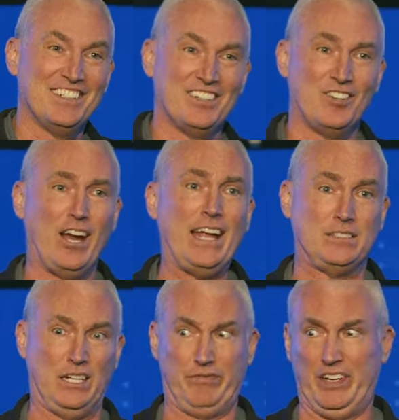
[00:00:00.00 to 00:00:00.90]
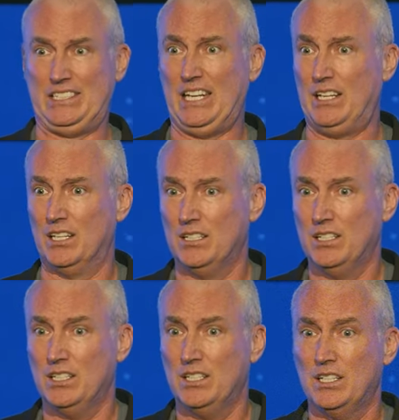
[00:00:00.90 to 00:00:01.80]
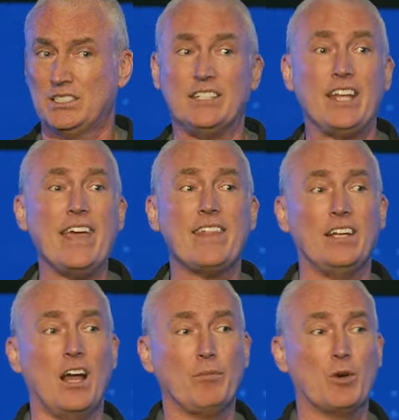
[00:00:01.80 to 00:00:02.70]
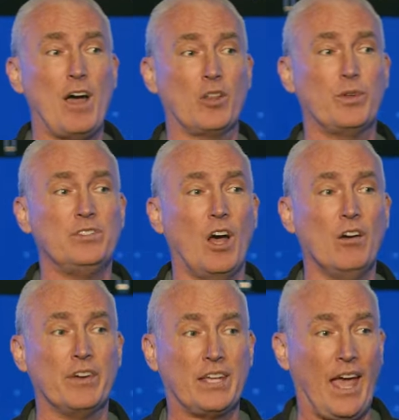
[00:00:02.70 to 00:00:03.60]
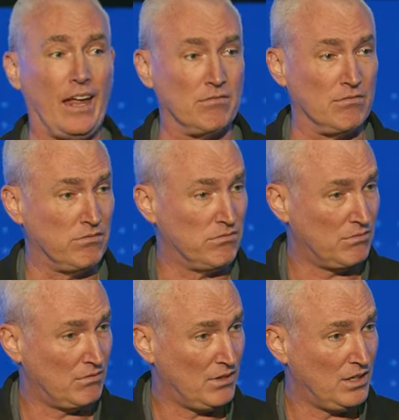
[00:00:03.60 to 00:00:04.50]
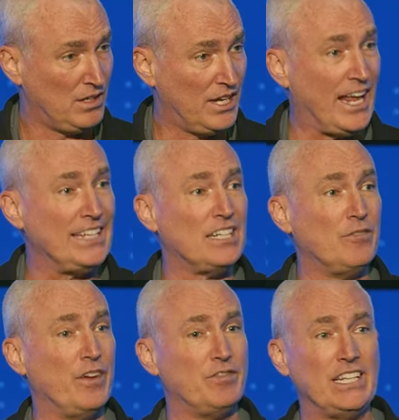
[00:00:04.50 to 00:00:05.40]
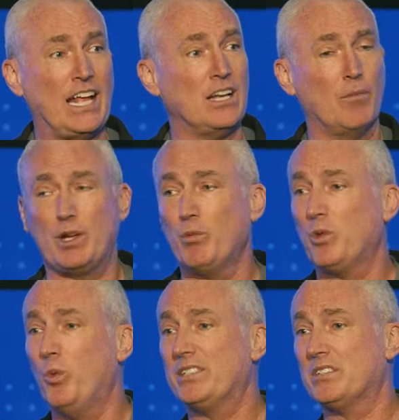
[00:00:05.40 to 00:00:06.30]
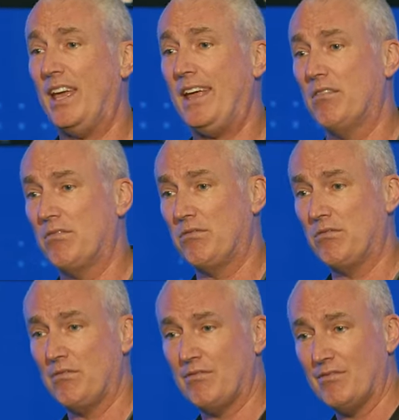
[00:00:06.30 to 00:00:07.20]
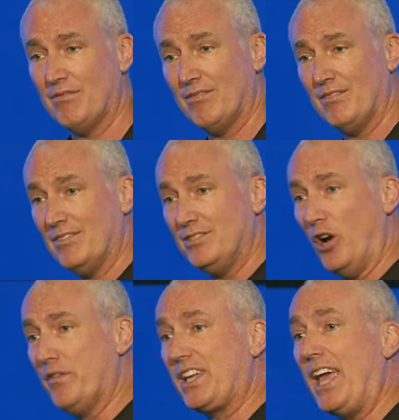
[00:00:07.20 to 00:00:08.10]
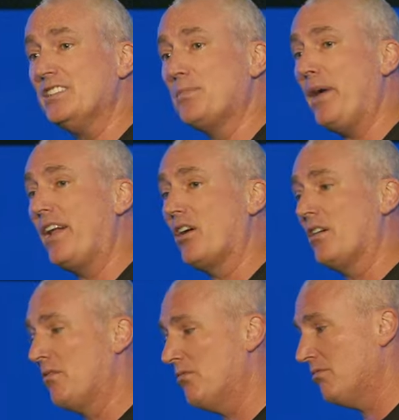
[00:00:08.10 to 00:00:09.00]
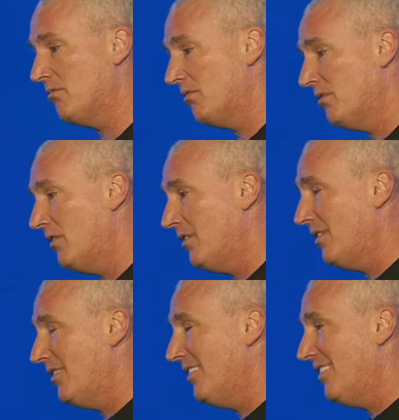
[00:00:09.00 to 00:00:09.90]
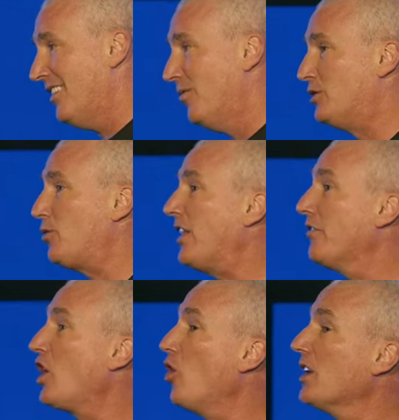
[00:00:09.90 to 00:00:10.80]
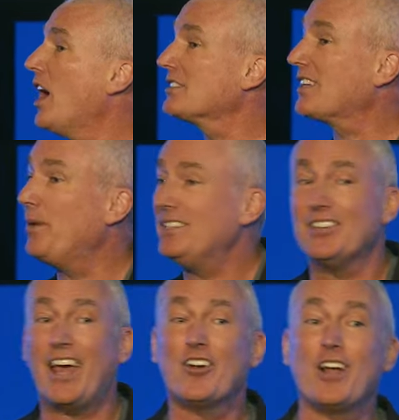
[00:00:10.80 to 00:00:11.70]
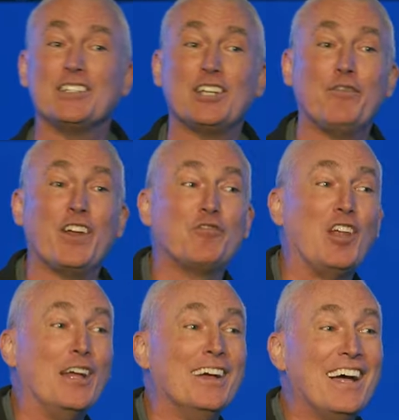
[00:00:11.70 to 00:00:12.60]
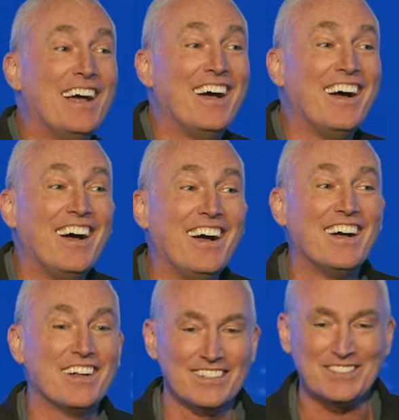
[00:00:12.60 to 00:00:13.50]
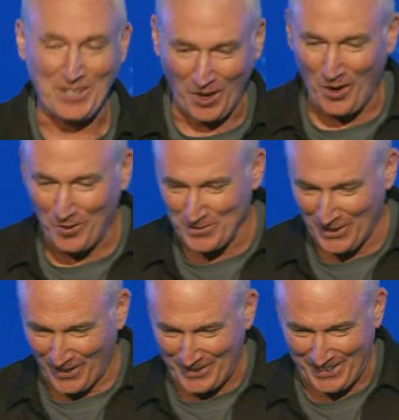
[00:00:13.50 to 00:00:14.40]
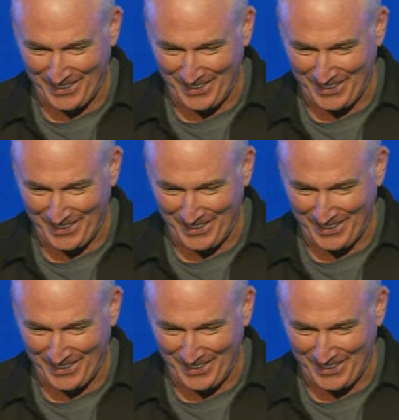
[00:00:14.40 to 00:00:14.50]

or 1850? Today they numb your mouth with Novocaine. In 1850, they numbed it with whiskey. Novocaine's better. Would you rather have a colonoscopy today or 1950? Oh, look.